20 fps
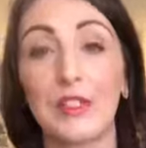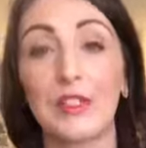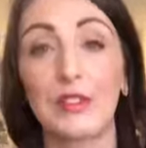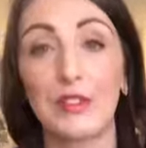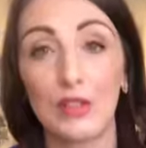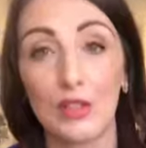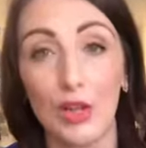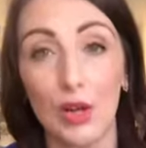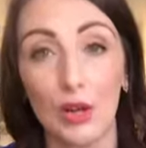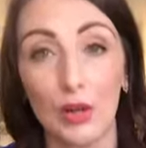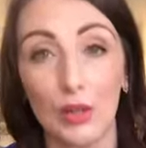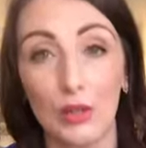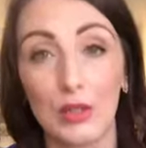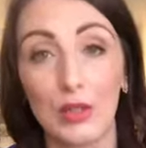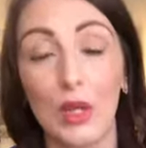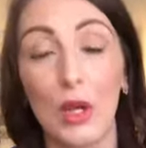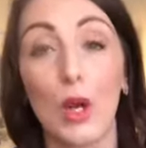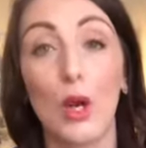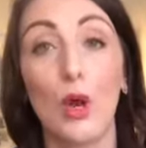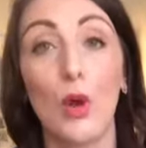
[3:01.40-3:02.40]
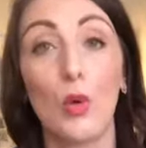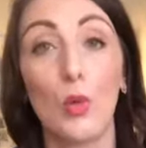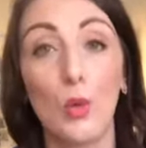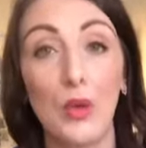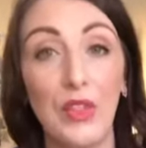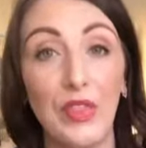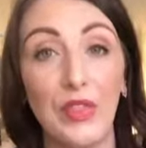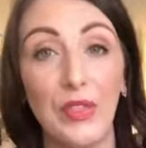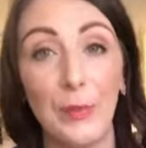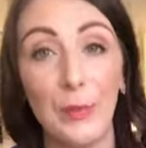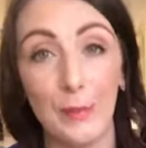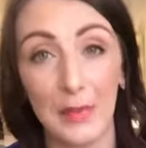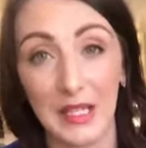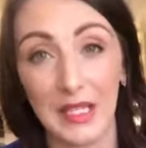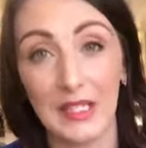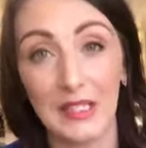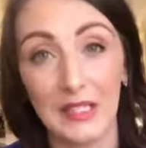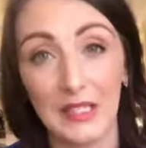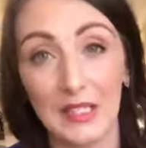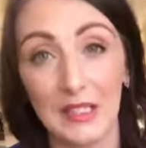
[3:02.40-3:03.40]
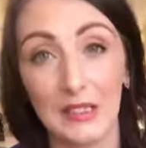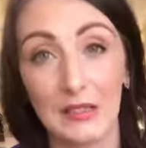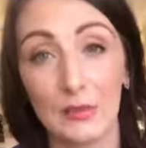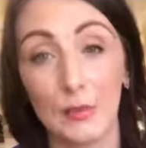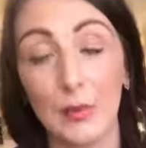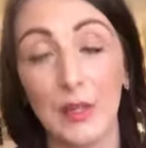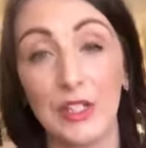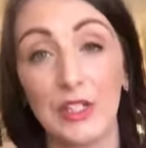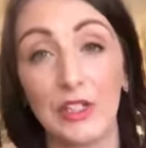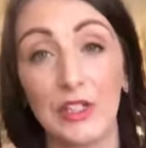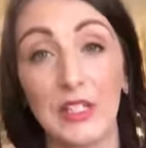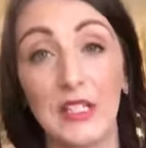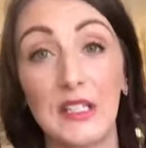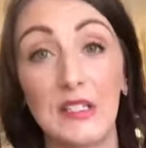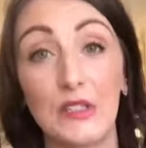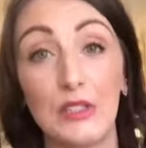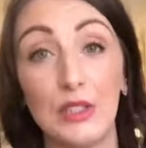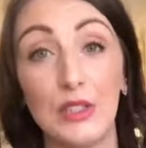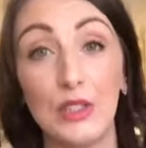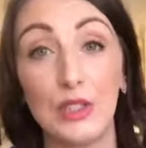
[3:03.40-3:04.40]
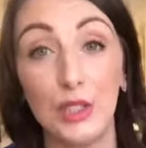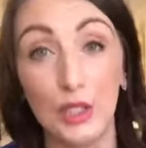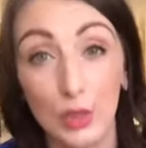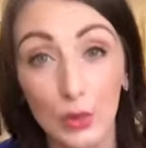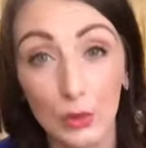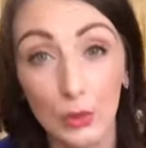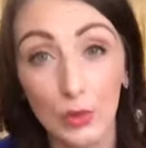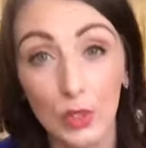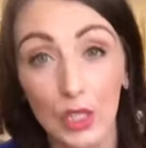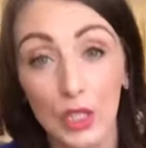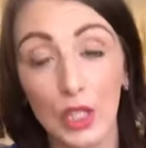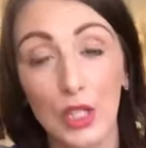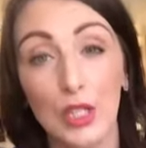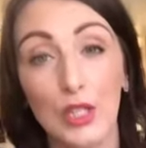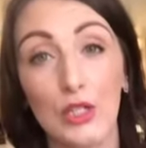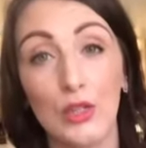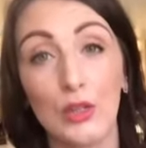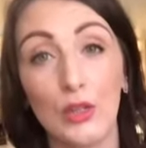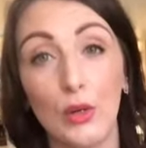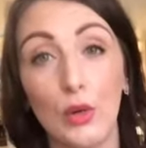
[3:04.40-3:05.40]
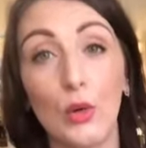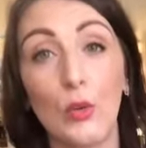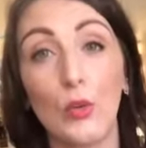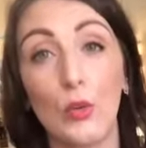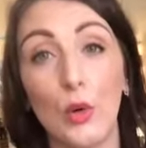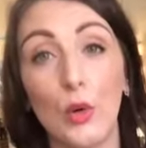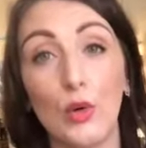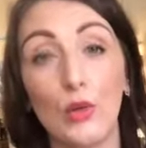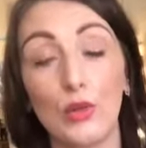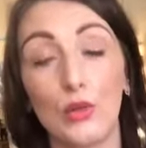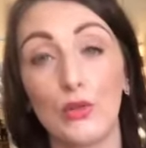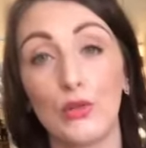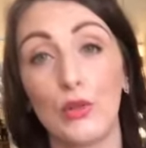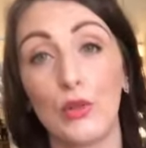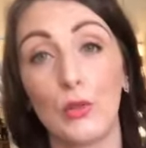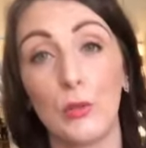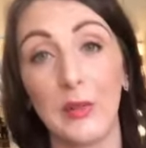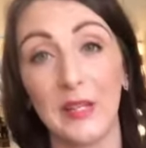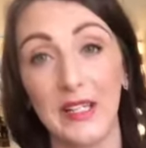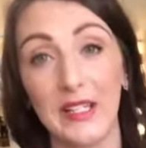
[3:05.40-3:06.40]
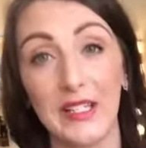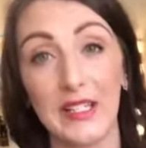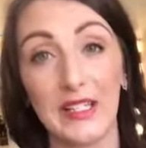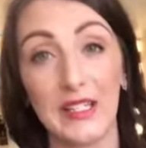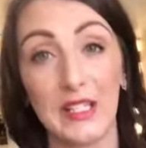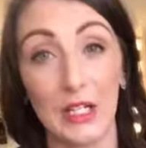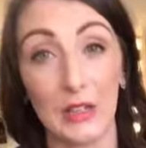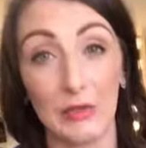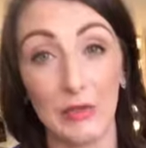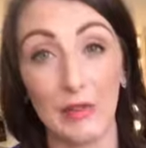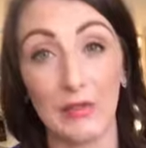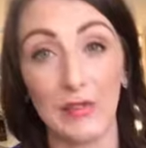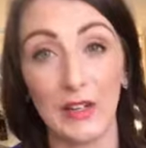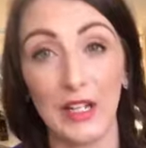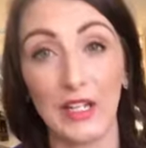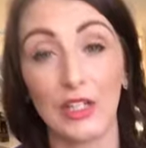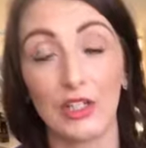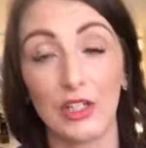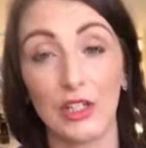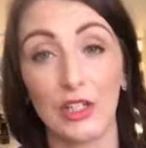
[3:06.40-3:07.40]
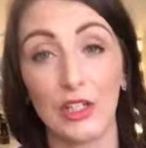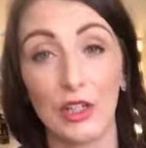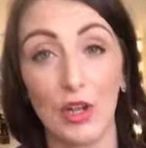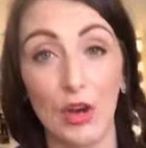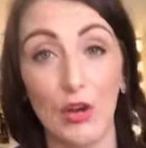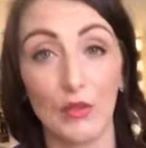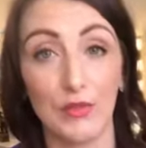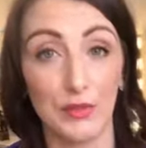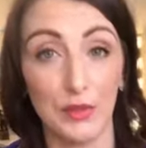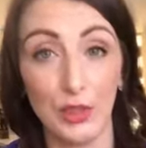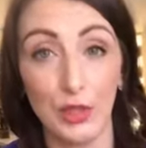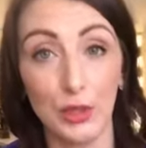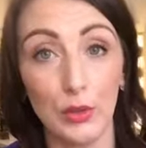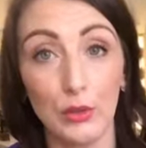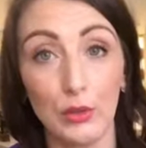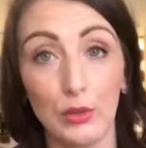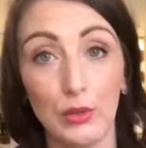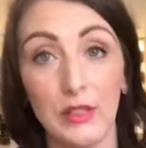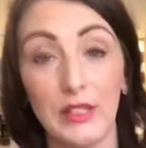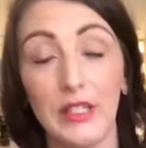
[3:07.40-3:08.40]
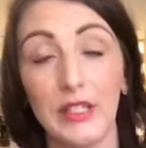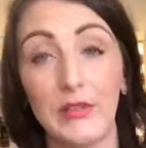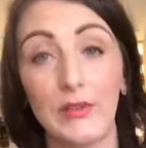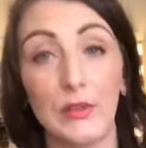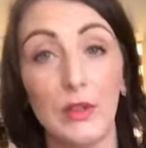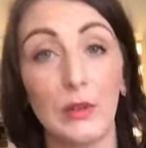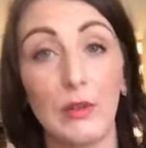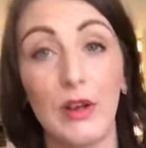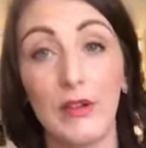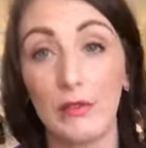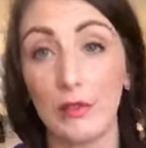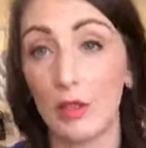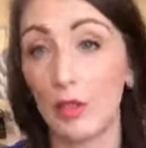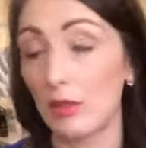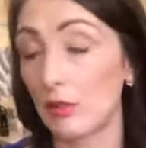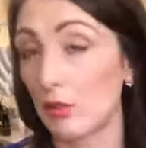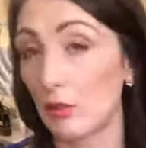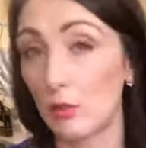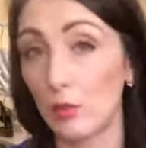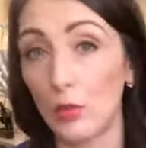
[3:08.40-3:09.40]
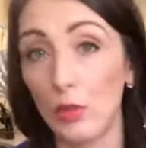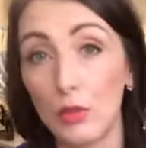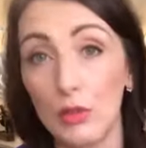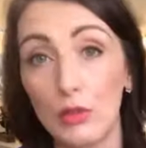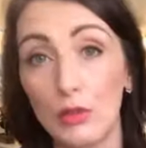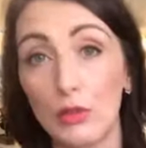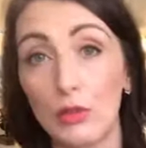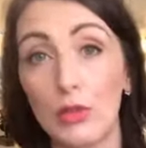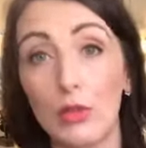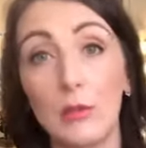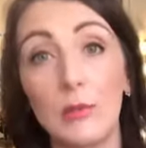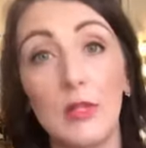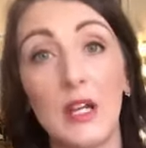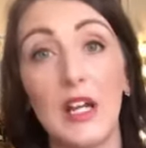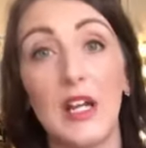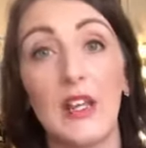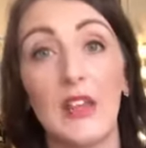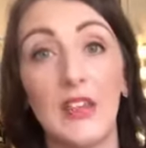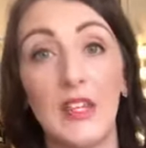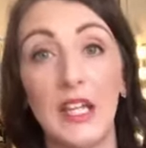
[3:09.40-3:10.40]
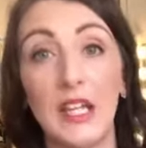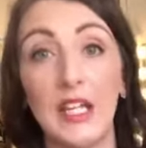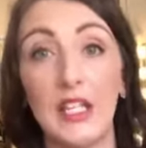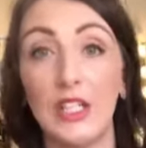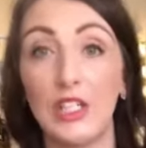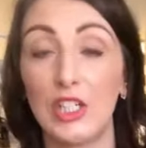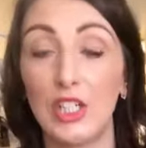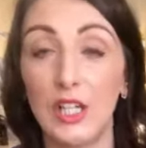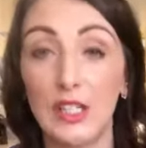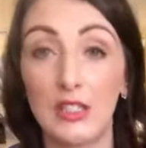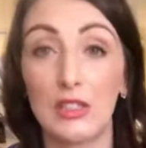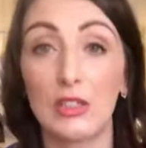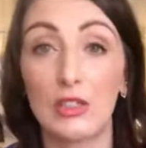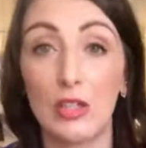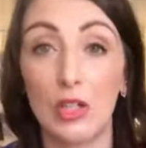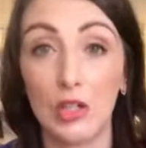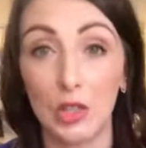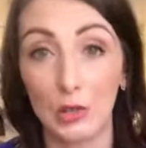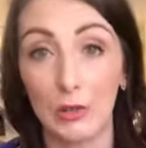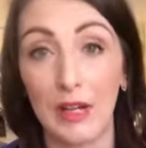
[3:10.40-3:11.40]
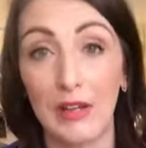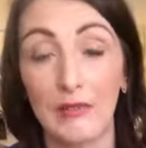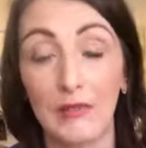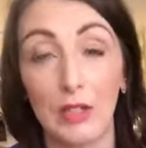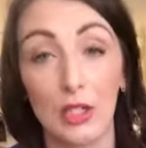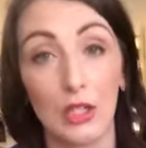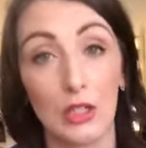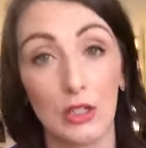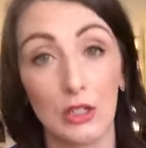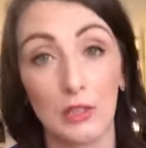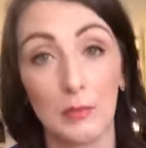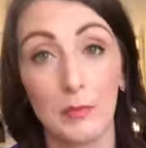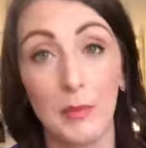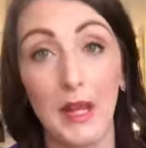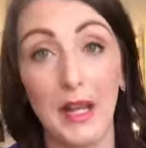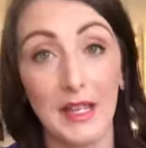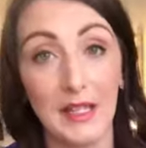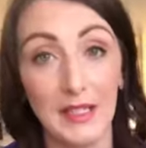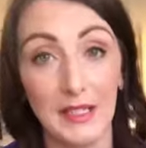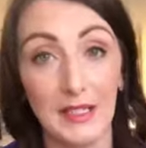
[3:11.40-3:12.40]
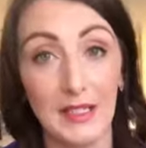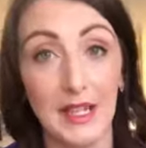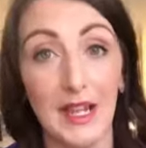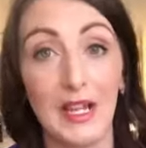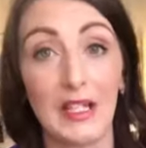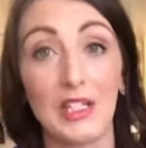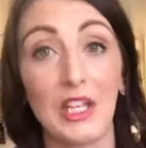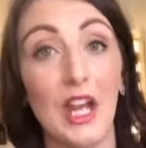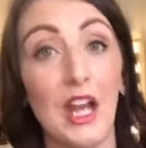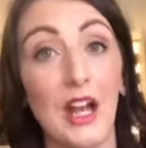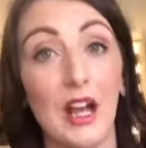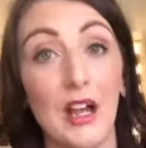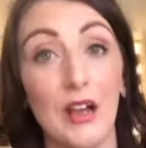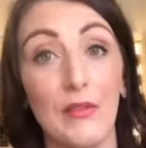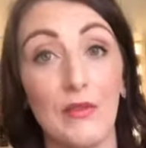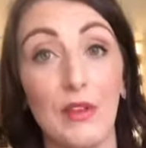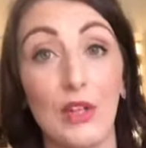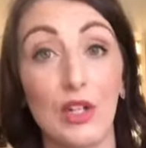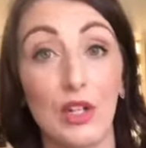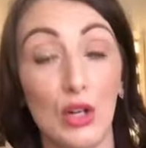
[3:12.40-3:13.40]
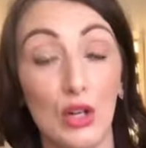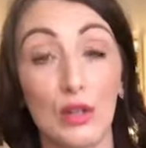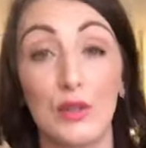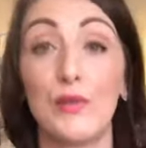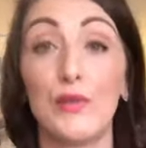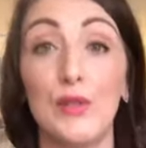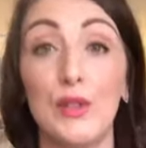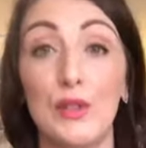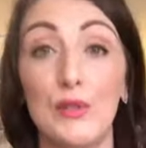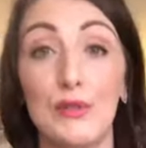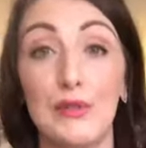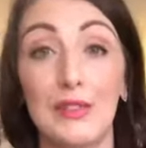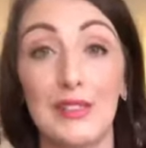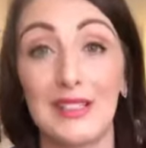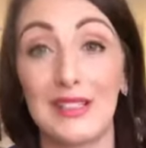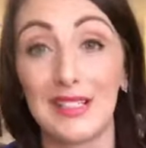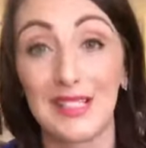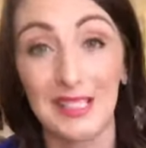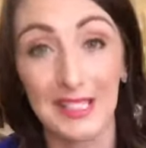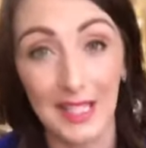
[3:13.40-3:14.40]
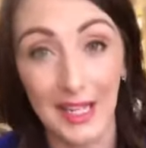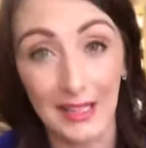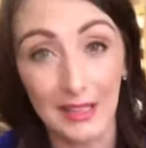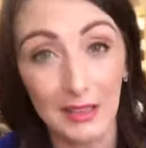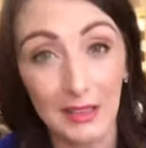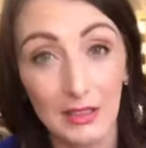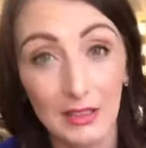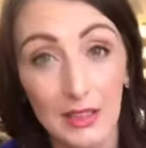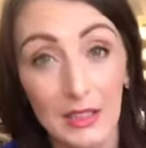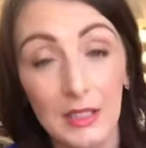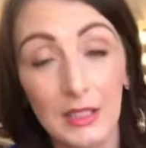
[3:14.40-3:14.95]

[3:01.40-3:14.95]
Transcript: start with the basics, which is you. Your wardrobe is a reflection of you. If you have a cluttered wardrobe, then chances are you have a cluttered mind and you have a confused style.